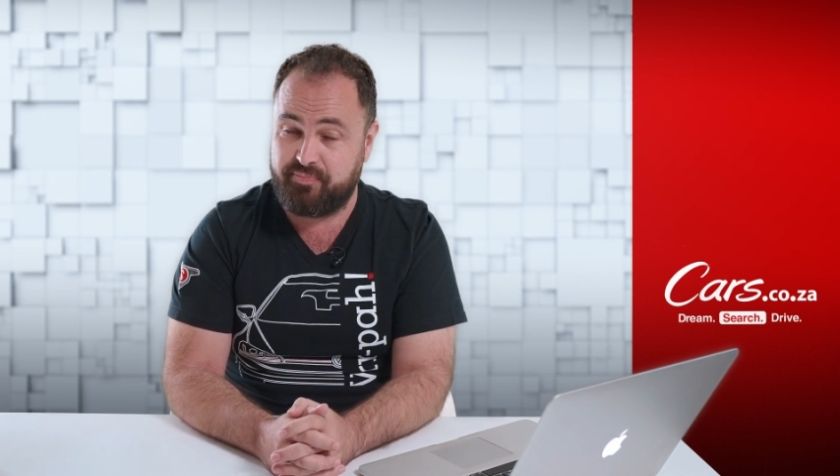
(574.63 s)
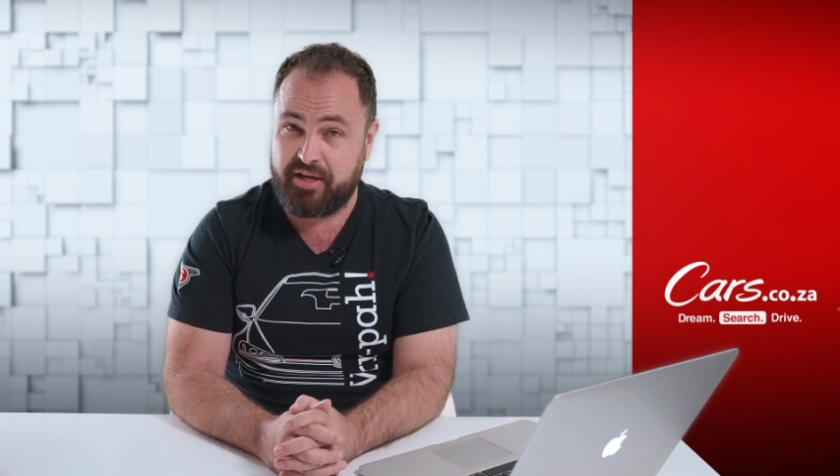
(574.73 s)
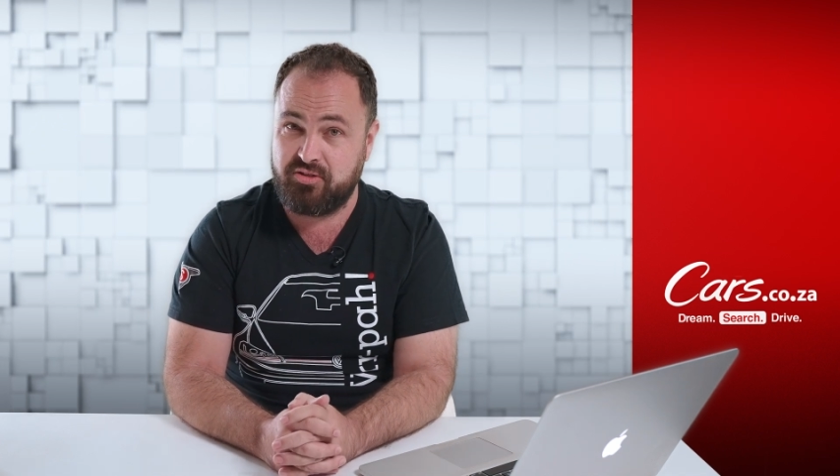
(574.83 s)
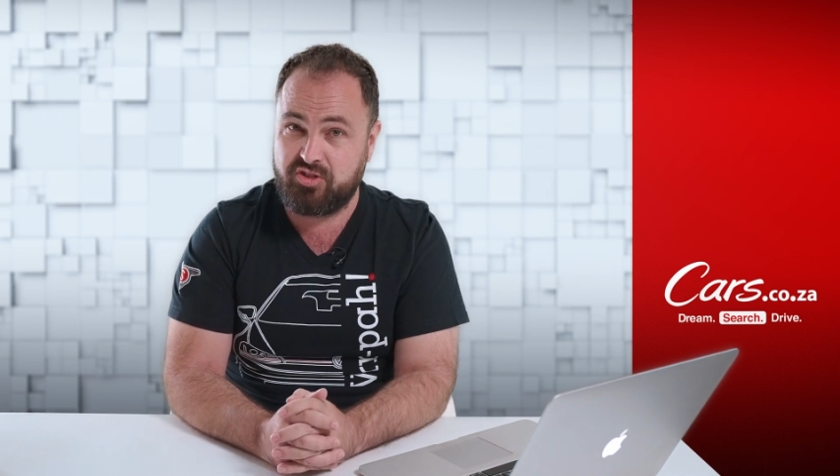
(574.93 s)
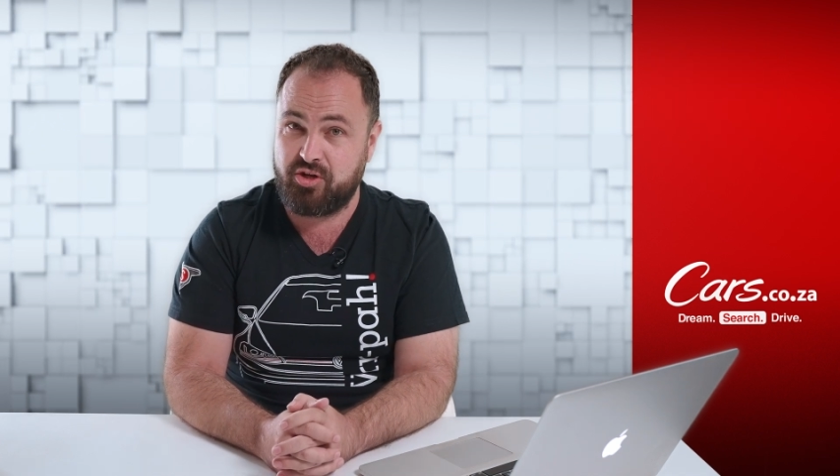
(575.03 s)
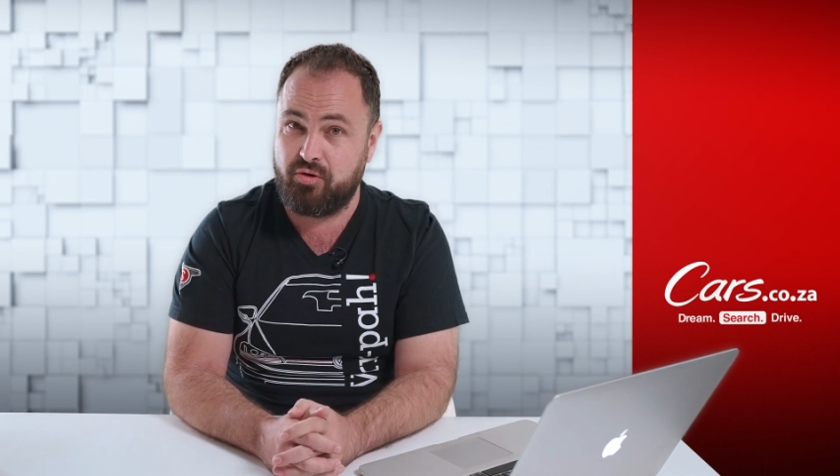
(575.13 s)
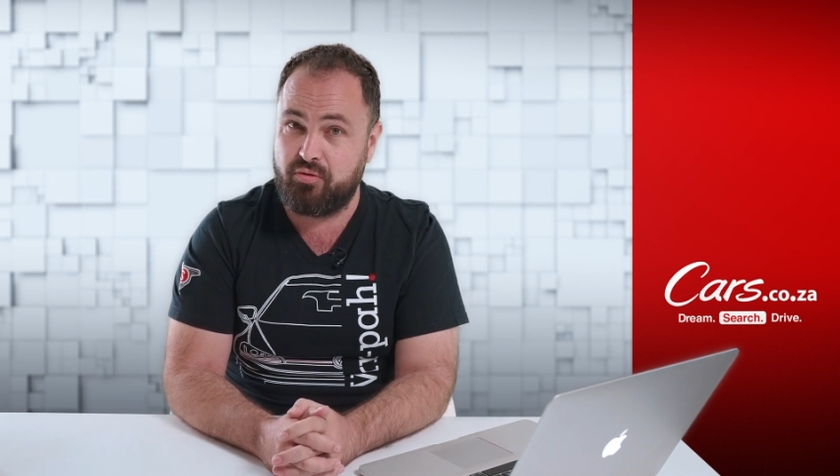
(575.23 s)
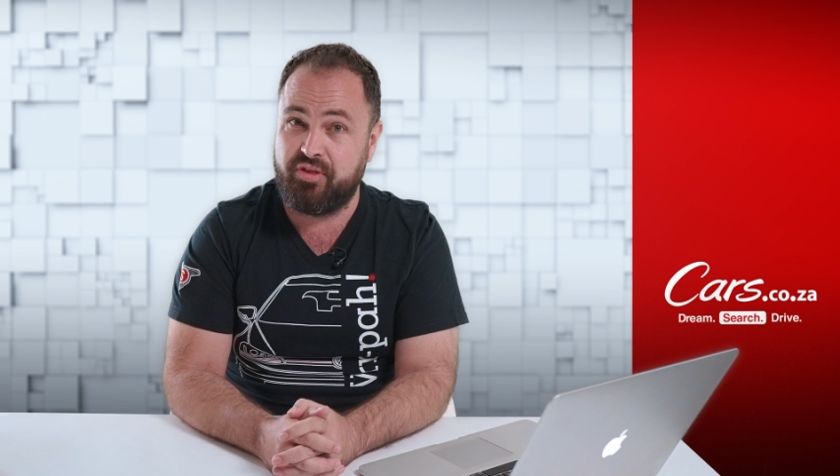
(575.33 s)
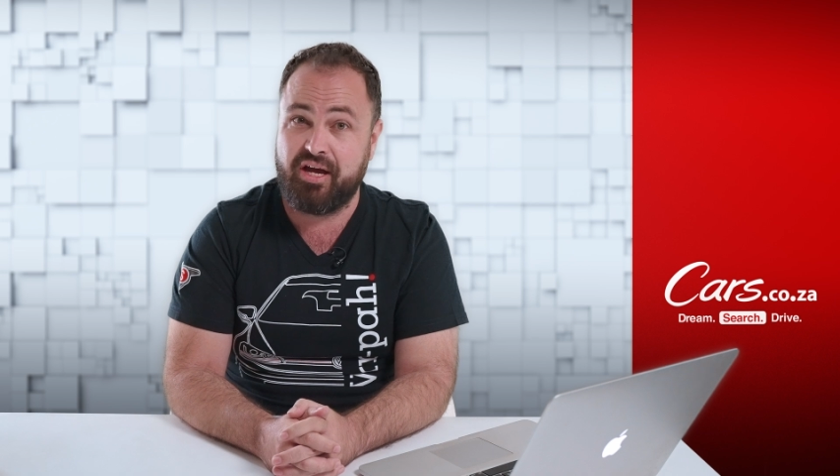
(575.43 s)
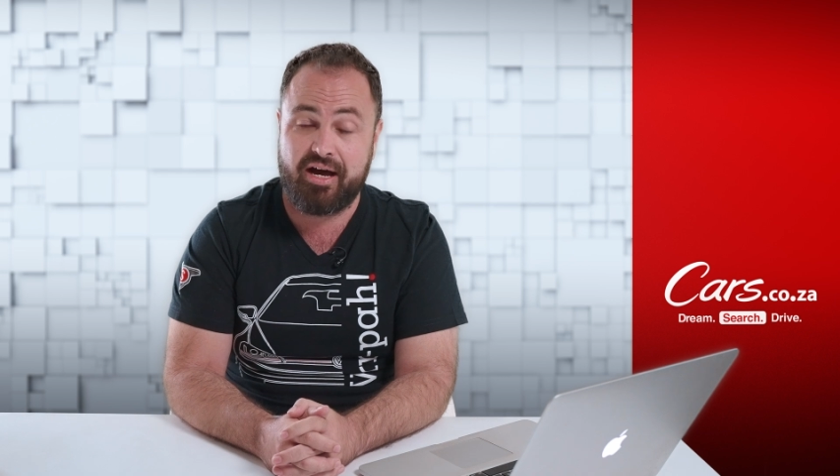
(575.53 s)
And so
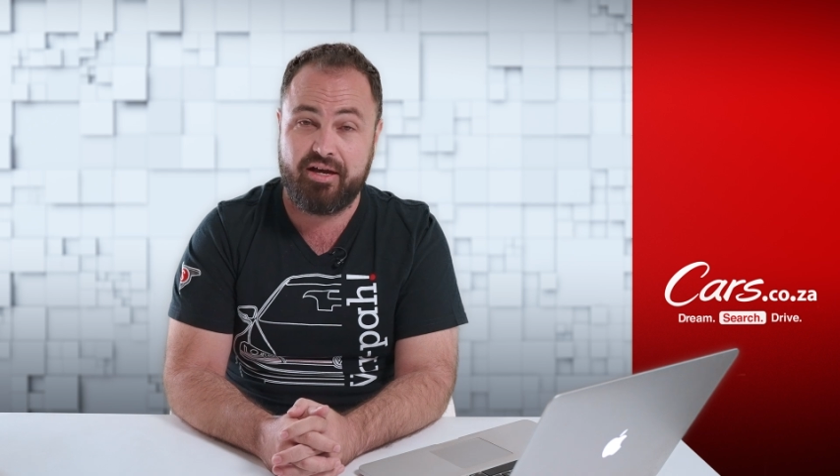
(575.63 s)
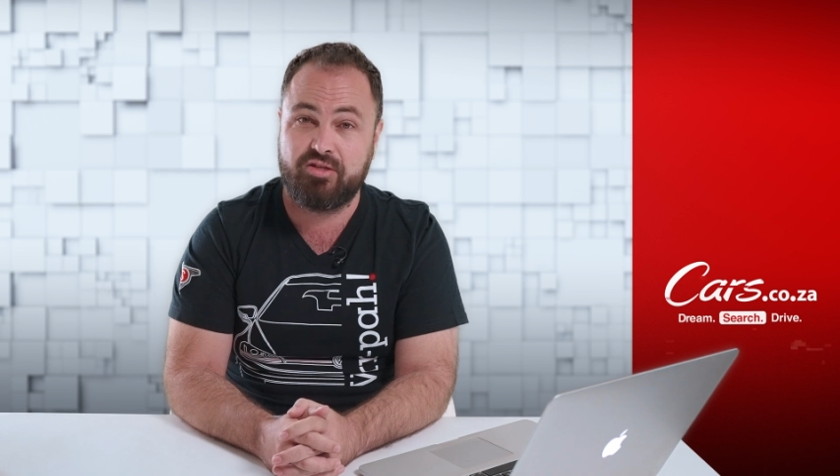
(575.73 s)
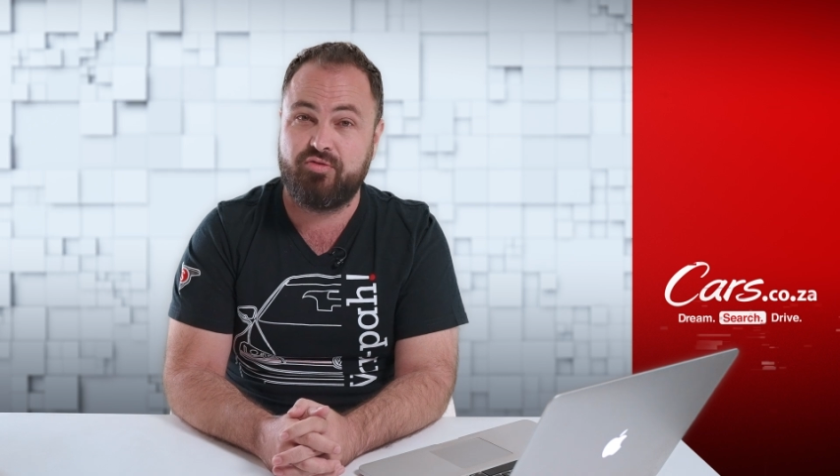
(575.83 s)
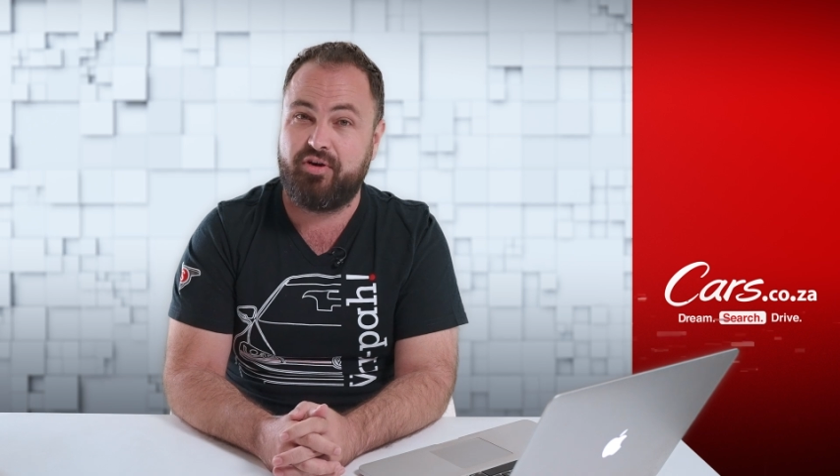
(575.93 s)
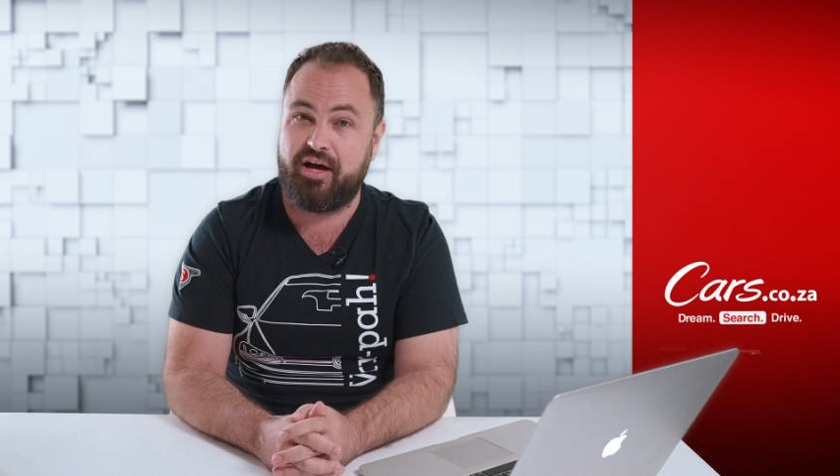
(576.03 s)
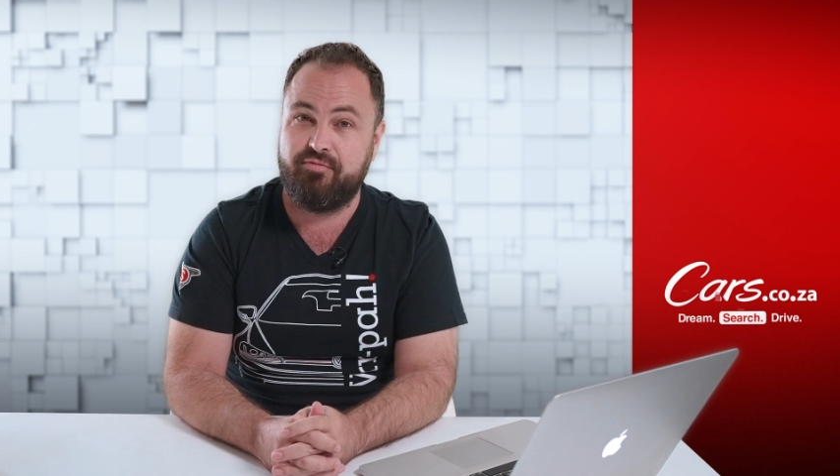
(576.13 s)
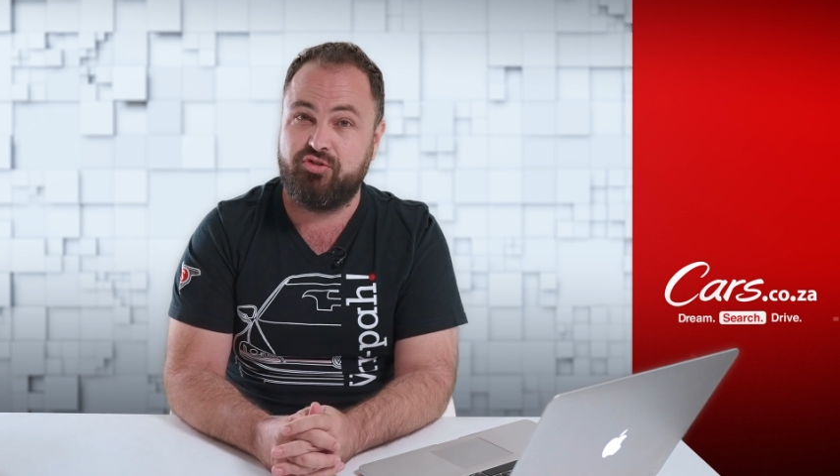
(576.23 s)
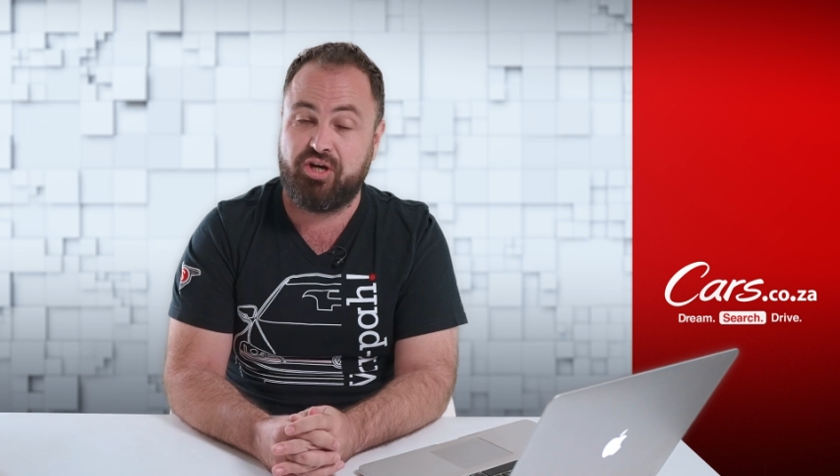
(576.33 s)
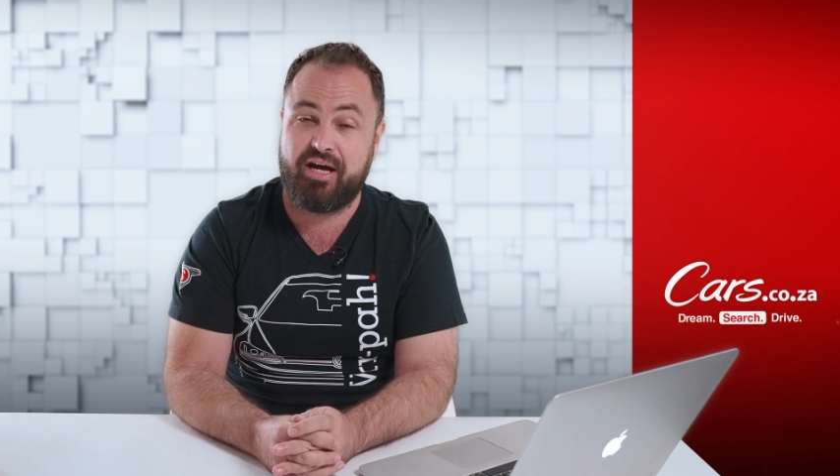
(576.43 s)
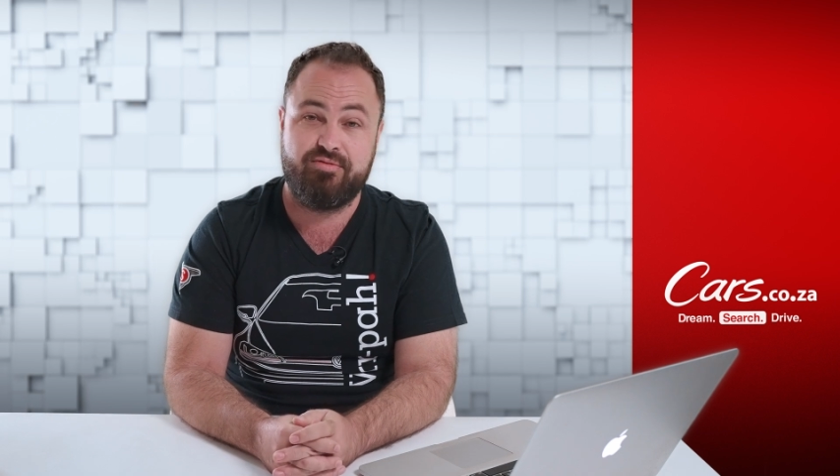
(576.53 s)
the iX5
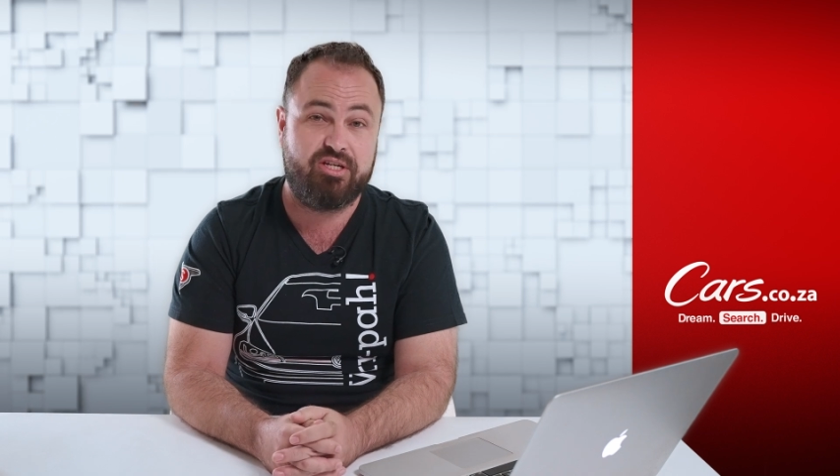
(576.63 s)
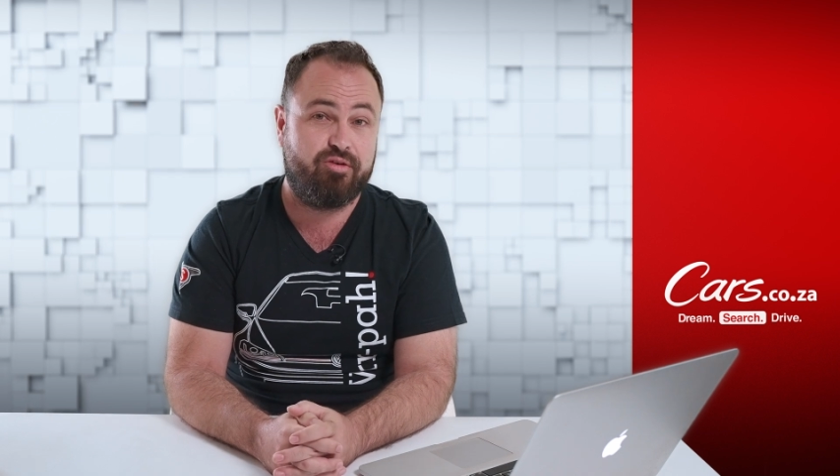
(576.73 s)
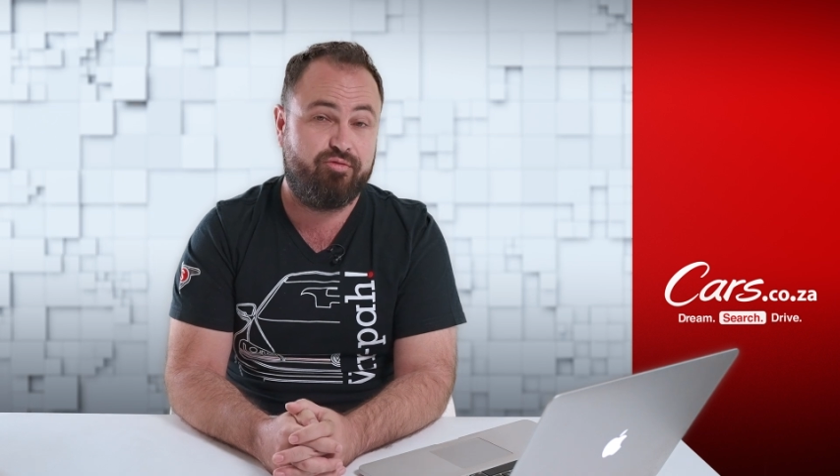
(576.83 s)
drives like